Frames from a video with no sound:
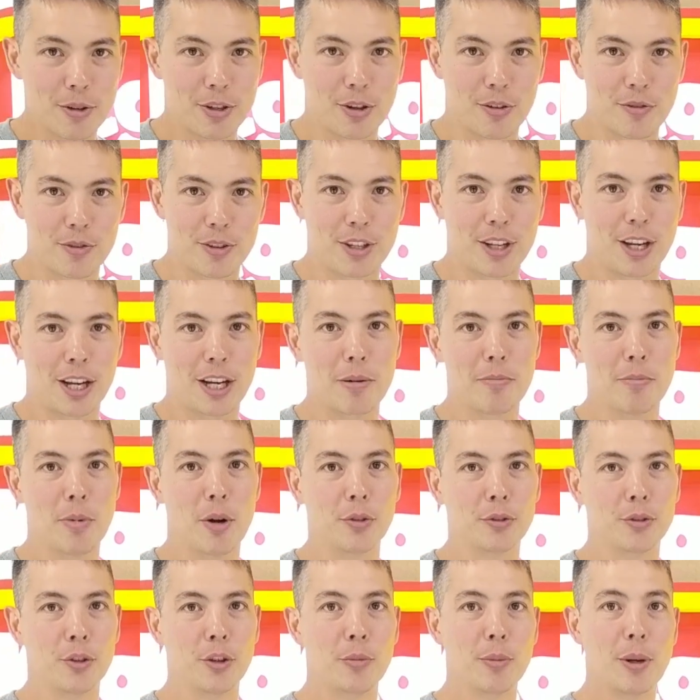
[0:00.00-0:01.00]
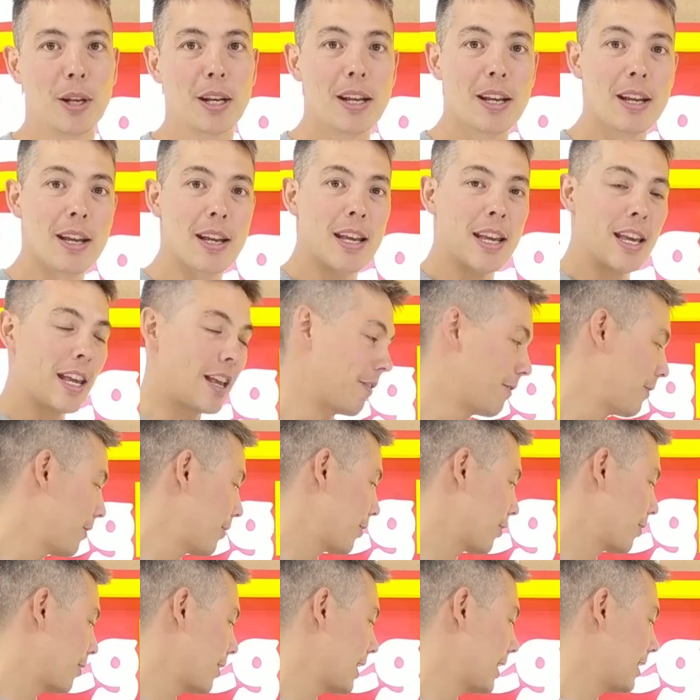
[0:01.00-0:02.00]
here, which obviously I can bolt to, but if
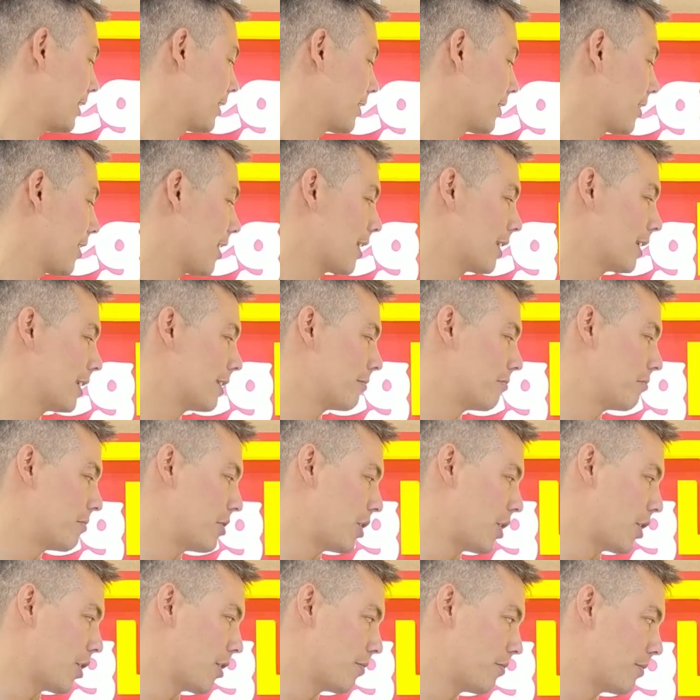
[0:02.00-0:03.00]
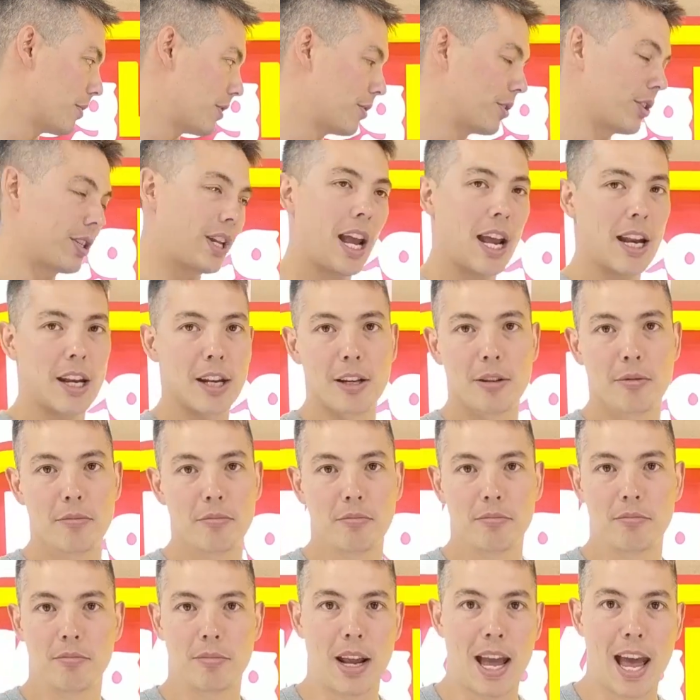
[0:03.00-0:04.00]
you're inside your standard
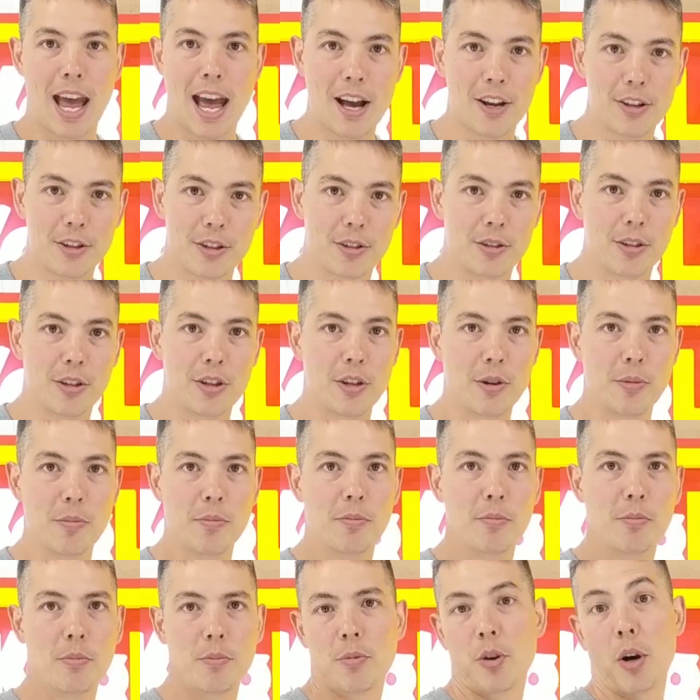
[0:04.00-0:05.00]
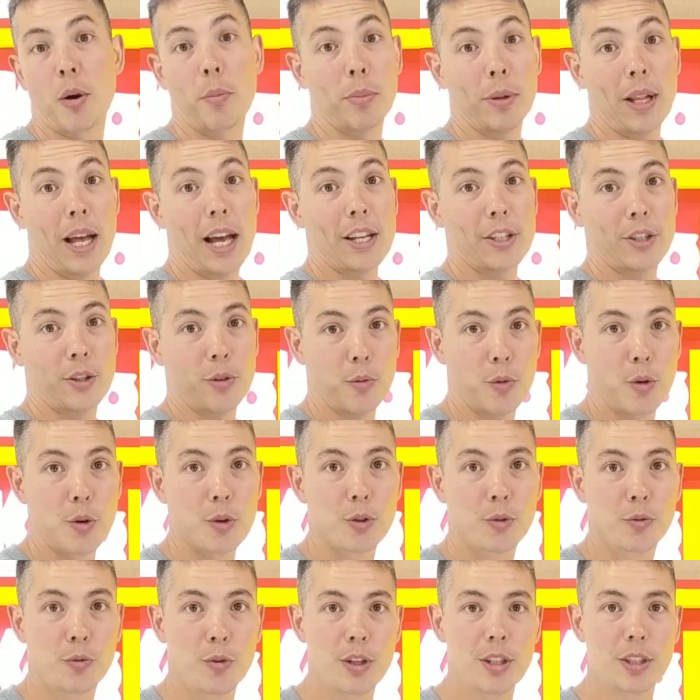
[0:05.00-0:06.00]
house and you've got plaster
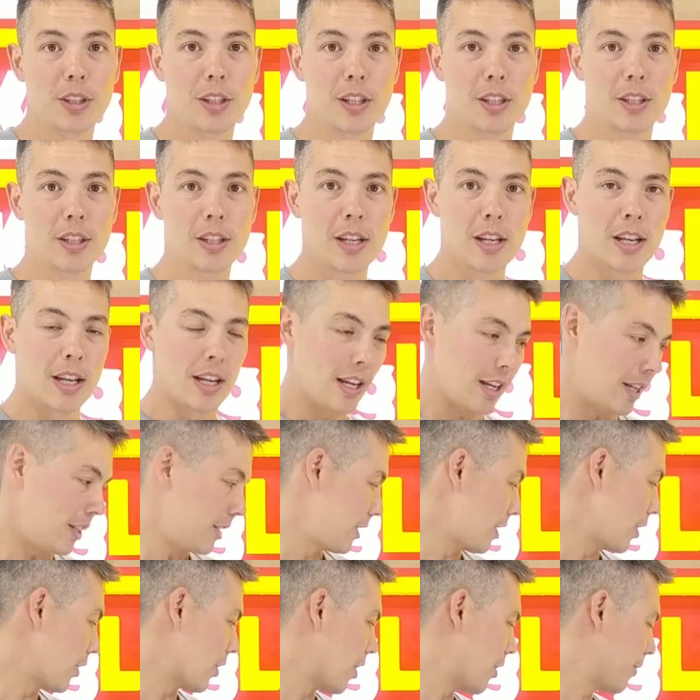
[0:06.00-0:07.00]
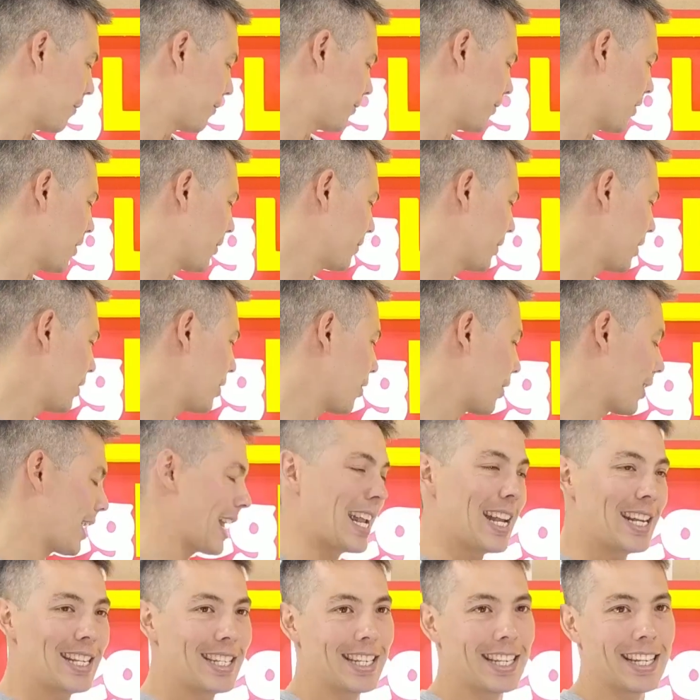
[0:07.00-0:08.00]
walls, for instance, it's often
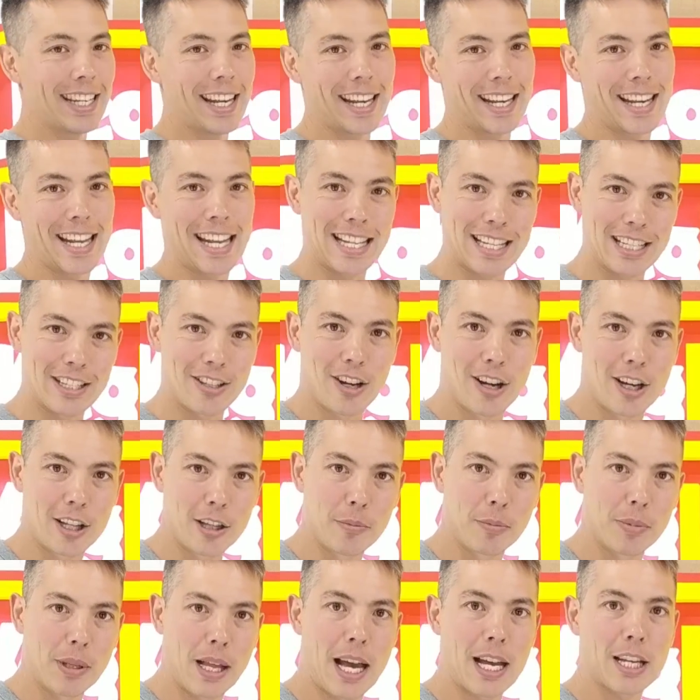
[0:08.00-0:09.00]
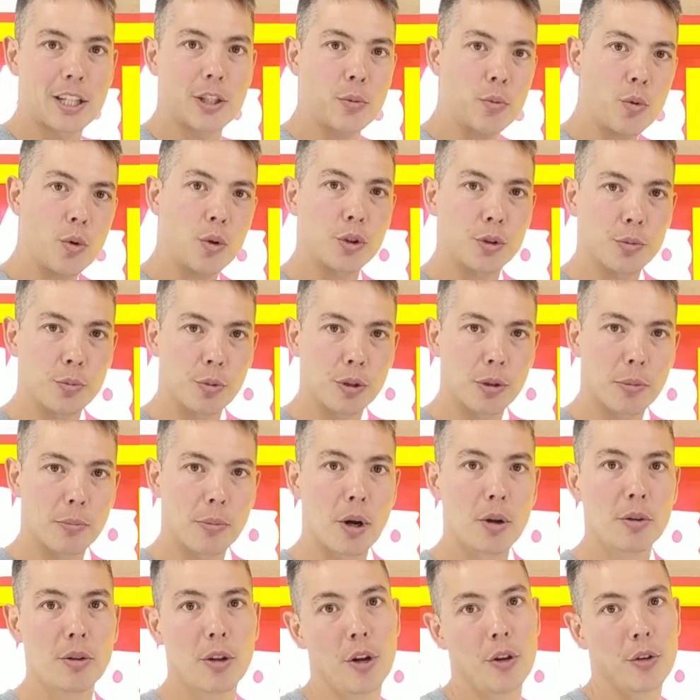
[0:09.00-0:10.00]
not easy to get inside the plaster wall to put the
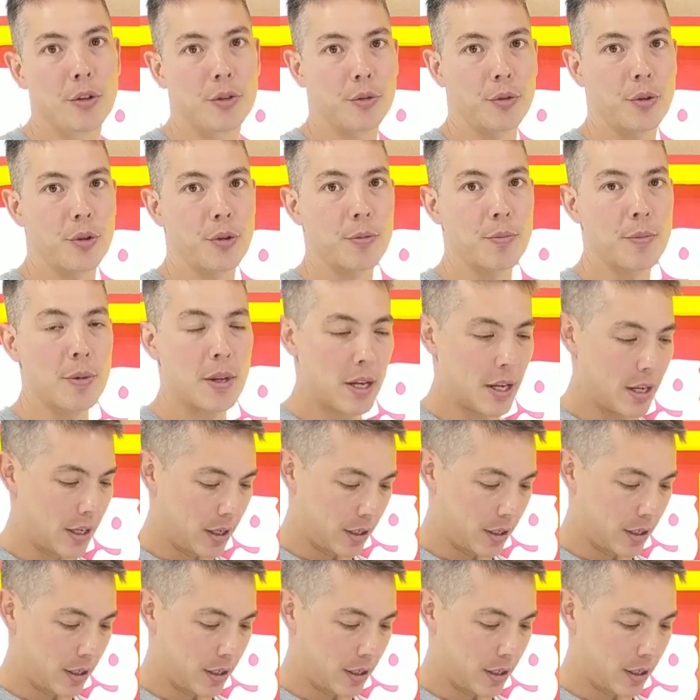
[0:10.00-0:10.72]
bolt hole through.